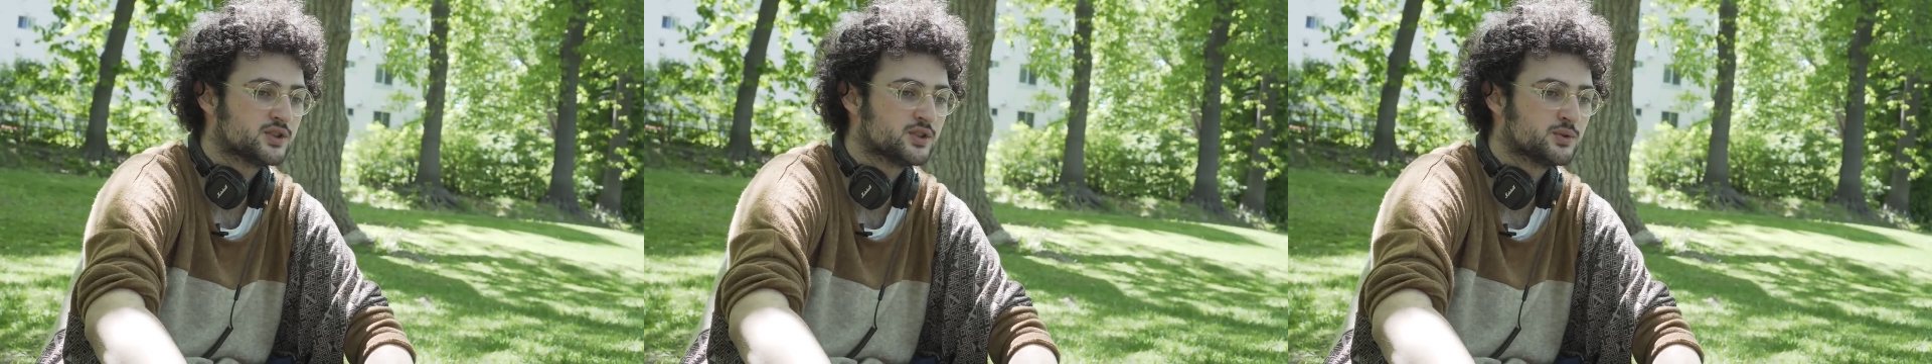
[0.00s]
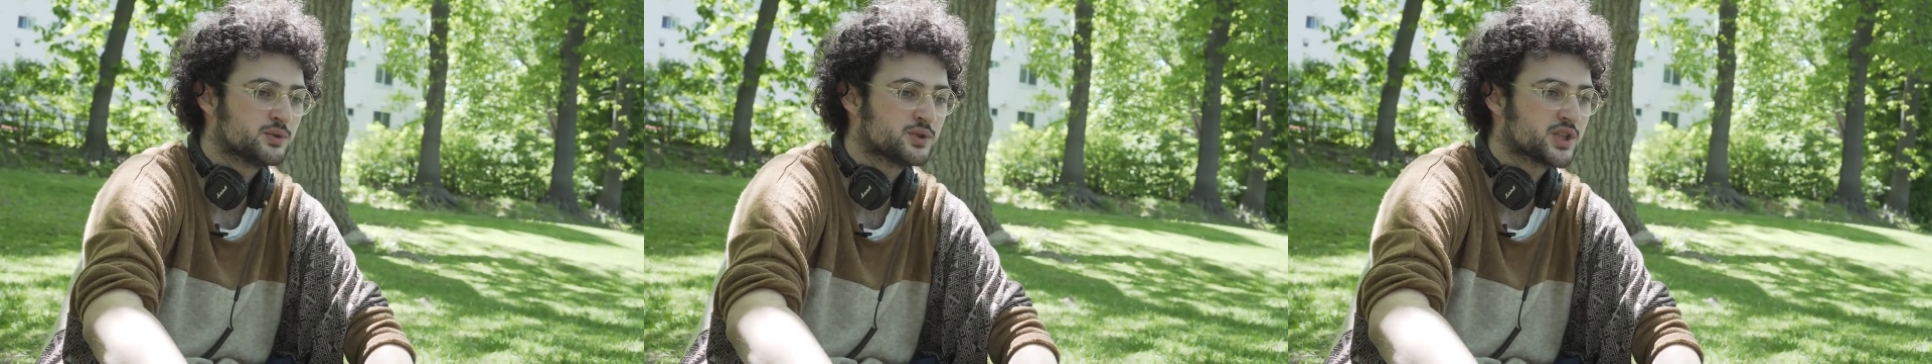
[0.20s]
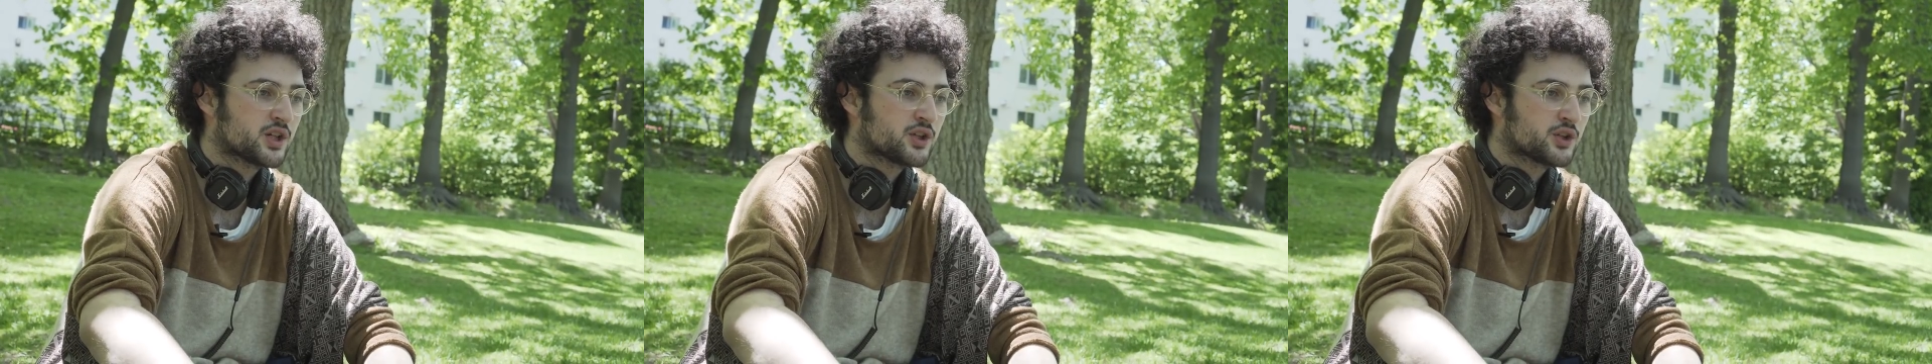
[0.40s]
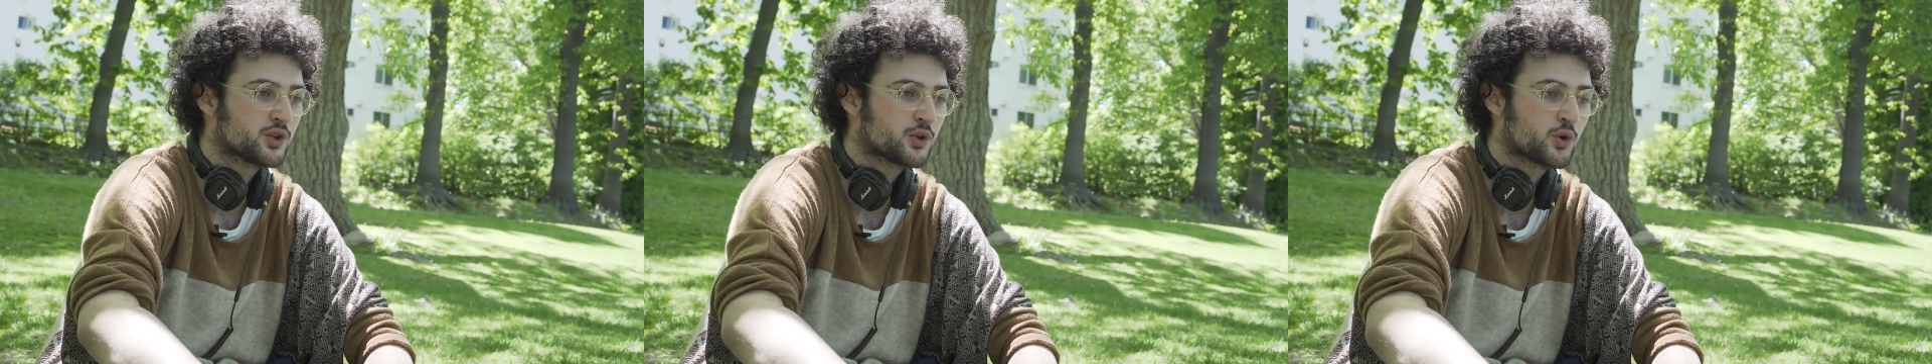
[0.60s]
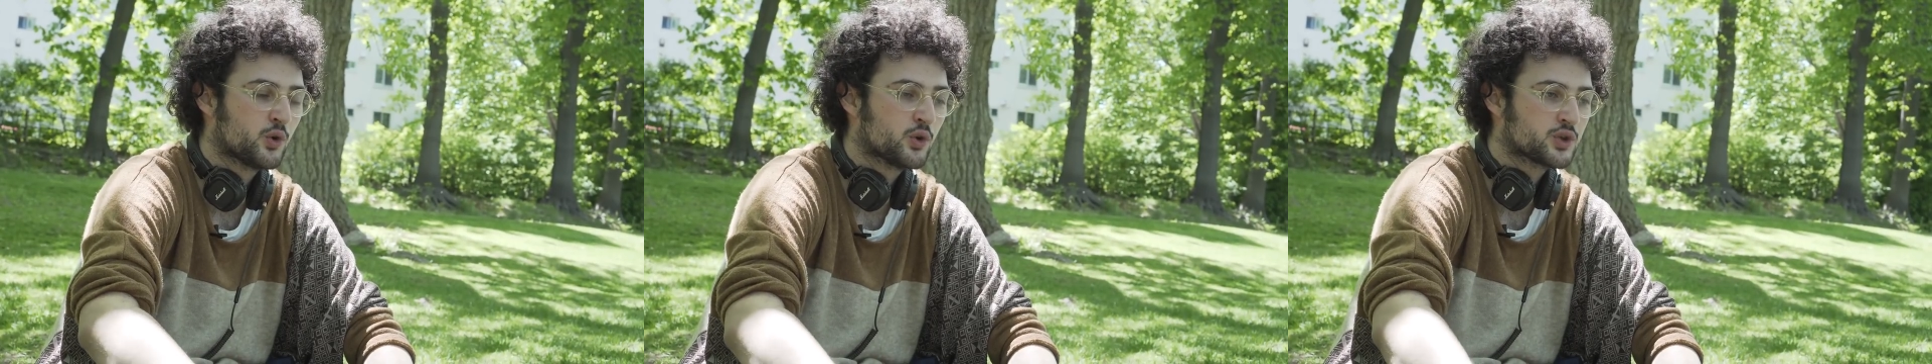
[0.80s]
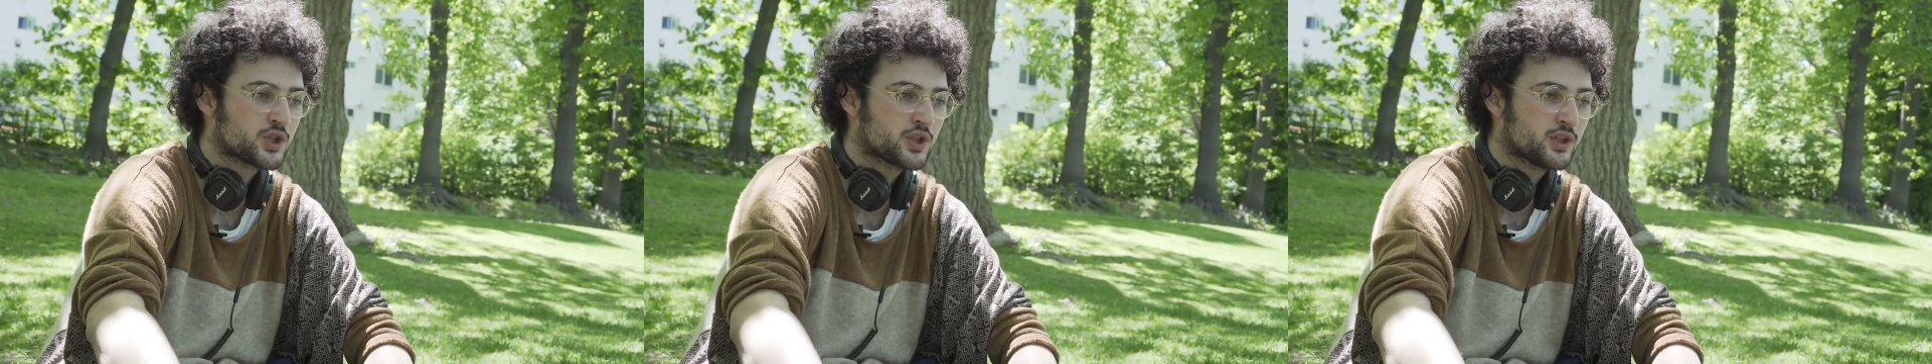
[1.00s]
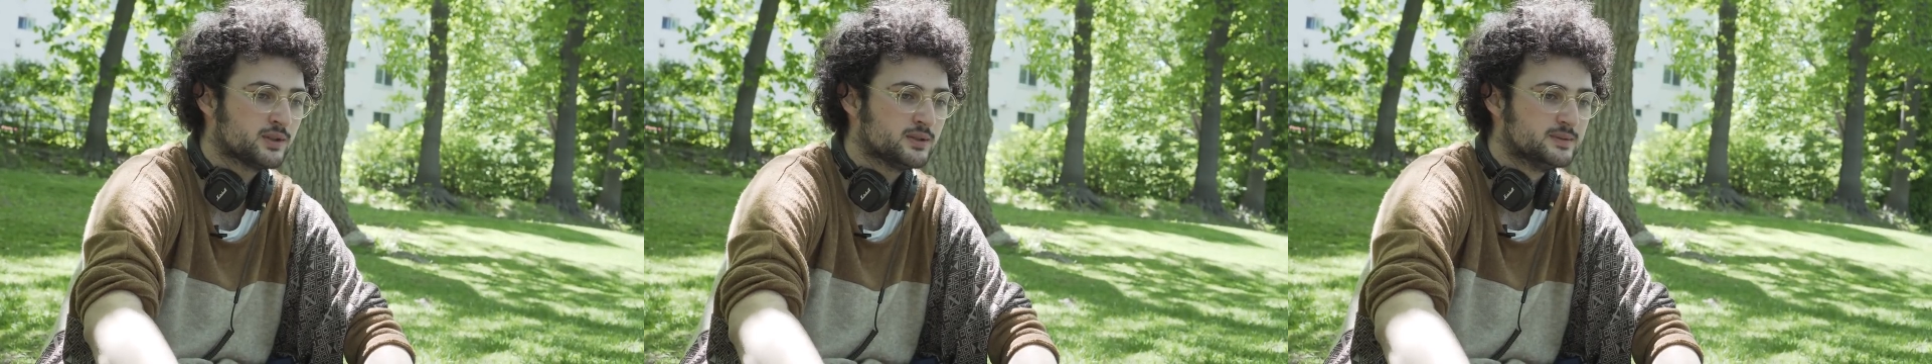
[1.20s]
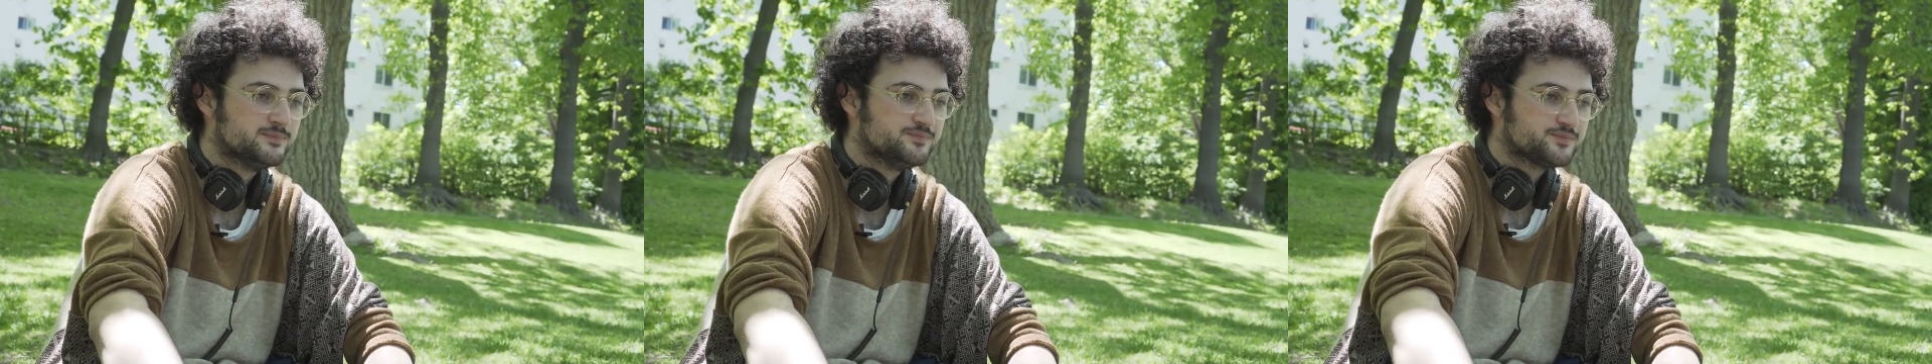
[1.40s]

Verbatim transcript: to share your culture